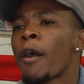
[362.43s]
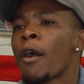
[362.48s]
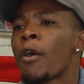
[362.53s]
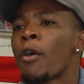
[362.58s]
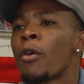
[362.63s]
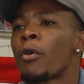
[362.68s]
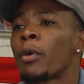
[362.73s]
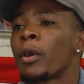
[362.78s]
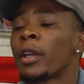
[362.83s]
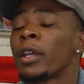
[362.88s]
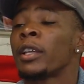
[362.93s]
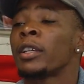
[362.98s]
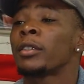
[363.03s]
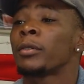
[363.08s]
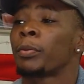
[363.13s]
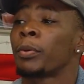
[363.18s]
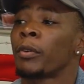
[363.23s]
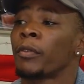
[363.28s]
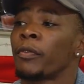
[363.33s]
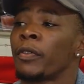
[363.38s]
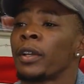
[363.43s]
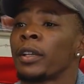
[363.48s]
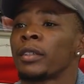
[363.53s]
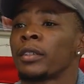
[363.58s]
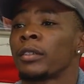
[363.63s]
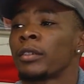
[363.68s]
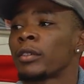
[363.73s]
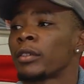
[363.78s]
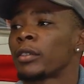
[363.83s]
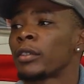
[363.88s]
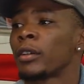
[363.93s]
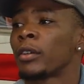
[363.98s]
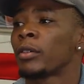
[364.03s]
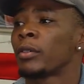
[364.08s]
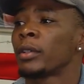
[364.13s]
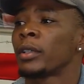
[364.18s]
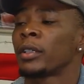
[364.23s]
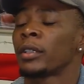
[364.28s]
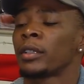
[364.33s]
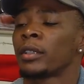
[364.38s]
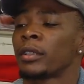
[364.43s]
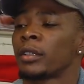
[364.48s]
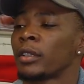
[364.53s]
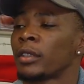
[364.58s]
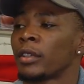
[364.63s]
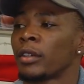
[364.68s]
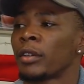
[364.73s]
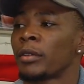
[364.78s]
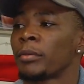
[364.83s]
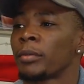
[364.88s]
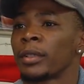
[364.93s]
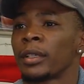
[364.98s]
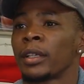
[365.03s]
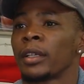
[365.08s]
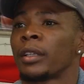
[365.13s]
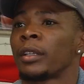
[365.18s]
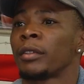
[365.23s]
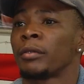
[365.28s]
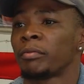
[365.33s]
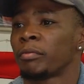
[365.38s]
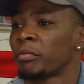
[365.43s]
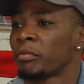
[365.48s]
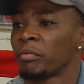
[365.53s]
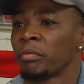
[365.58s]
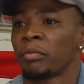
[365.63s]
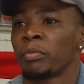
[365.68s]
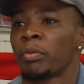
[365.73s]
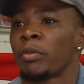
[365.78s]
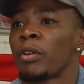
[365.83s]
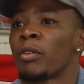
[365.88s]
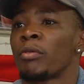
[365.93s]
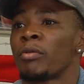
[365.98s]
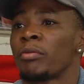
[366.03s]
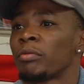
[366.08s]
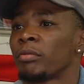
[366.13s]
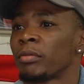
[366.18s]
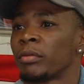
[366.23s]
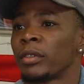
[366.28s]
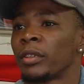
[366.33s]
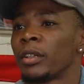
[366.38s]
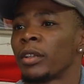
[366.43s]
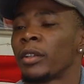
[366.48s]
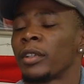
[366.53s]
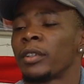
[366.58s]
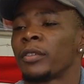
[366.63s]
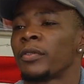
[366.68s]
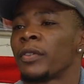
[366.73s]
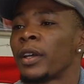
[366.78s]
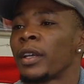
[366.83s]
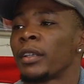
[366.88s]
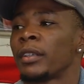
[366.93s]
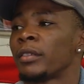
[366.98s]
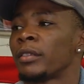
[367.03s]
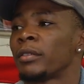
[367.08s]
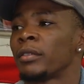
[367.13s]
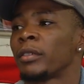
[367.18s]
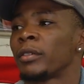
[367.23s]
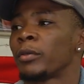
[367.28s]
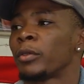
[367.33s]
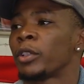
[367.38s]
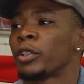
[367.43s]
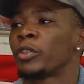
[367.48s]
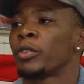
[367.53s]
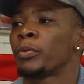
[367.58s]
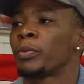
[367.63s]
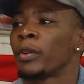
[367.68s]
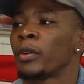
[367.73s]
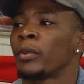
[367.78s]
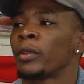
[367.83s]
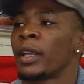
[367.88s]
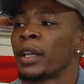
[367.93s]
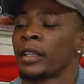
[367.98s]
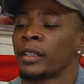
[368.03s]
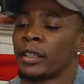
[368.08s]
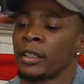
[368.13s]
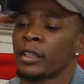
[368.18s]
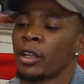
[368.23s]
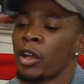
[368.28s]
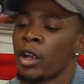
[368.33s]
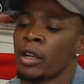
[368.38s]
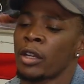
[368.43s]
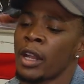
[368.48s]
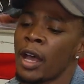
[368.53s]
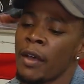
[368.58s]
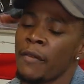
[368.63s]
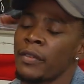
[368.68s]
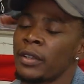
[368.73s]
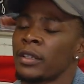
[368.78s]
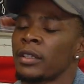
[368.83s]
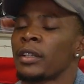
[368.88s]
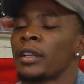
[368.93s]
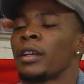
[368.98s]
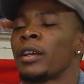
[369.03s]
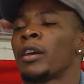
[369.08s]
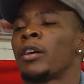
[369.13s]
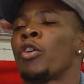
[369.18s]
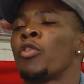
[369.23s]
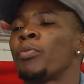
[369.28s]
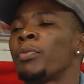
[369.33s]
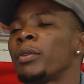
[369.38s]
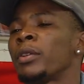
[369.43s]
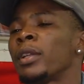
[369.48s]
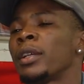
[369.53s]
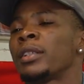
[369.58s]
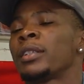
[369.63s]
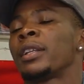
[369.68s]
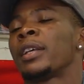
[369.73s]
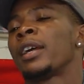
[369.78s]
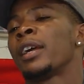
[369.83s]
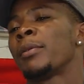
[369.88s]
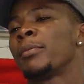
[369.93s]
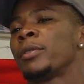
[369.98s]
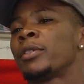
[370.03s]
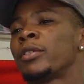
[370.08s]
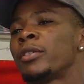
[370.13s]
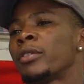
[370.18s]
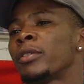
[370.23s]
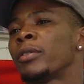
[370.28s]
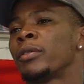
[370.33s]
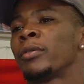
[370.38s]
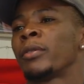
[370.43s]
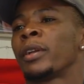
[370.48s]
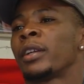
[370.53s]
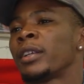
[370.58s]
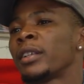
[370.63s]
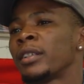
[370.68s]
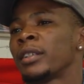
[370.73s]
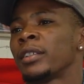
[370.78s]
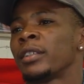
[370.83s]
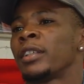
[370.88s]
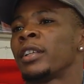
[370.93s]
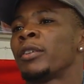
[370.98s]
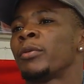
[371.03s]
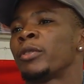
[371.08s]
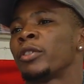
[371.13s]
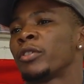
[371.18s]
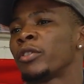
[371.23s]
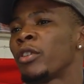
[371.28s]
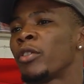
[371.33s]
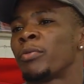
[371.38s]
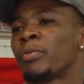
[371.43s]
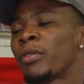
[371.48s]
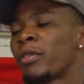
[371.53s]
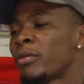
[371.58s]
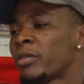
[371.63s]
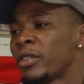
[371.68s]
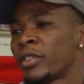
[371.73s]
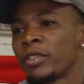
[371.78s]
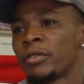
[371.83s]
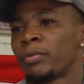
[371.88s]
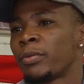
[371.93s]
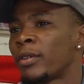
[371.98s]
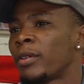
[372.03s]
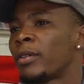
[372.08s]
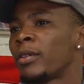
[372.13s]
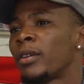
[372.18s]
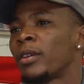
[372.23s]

Oh well, he's a professional, so it's what I'm saying, pro. He's fighting. Once you're pro, like novice and open, that's the amateur rankings. Then once you go pro, it's just pro.